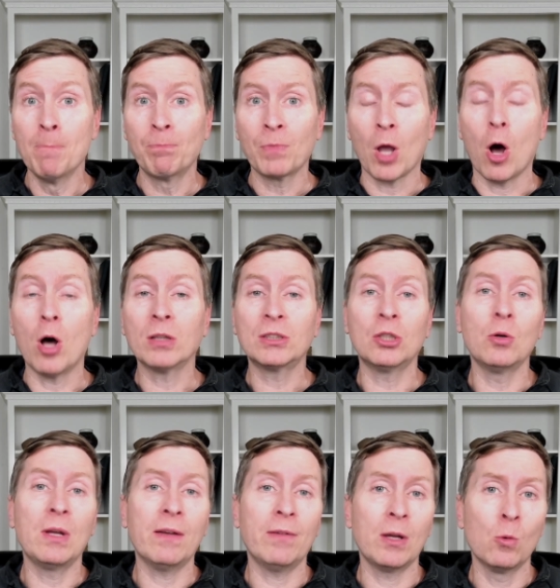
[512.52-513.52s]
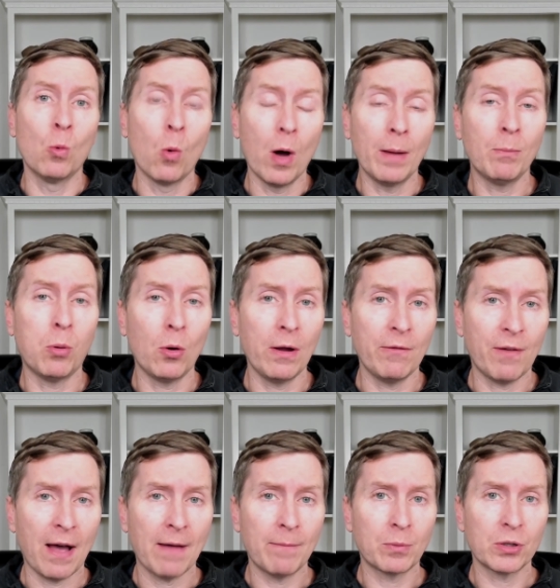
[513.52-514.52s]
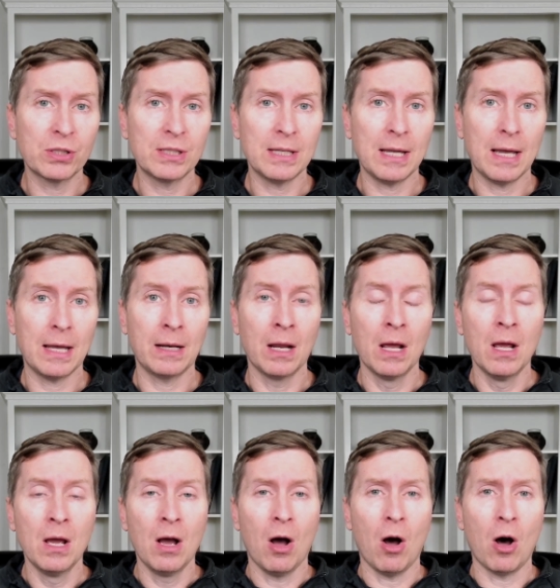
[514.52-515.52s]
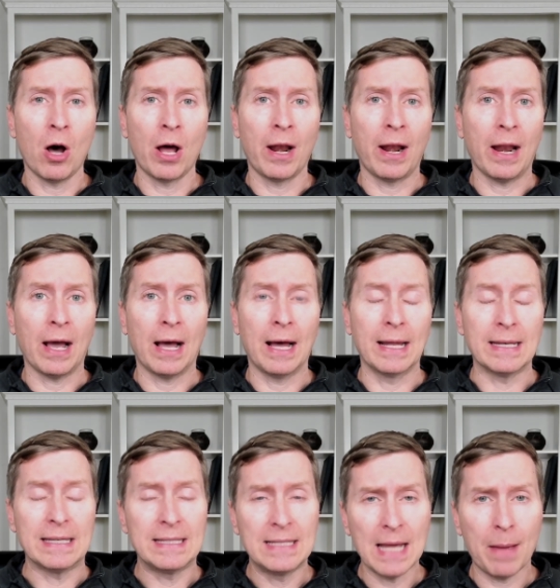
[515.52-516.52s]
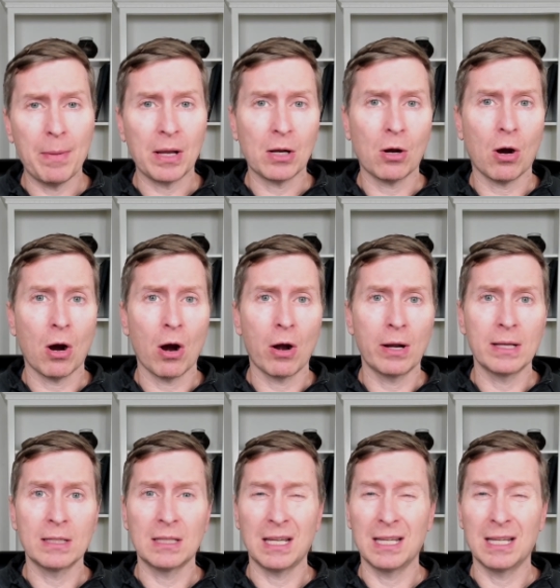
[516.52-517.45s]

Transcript: also giving 1.5% on a debit card is